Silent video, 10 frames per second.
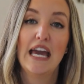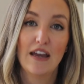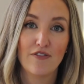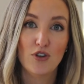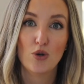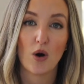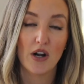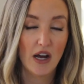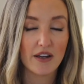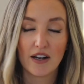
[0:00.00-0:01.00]
If you are
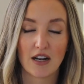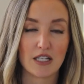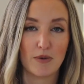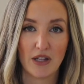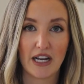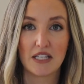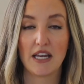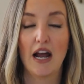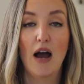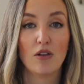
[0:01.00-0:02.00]
not yet a customer, like I
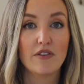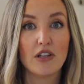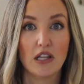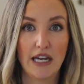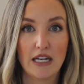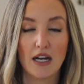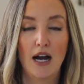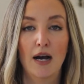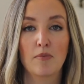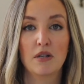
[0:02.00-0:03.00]
said, I'll leave a link
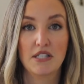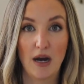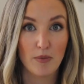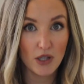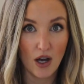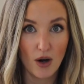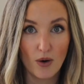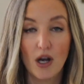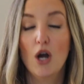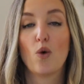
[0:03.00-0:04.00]
um, down
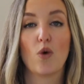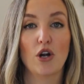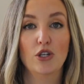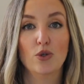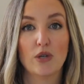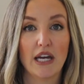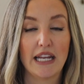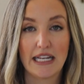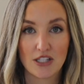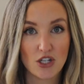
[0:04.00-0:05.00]
below where you
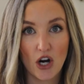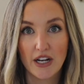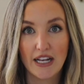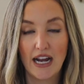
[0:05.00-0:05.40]
can get started.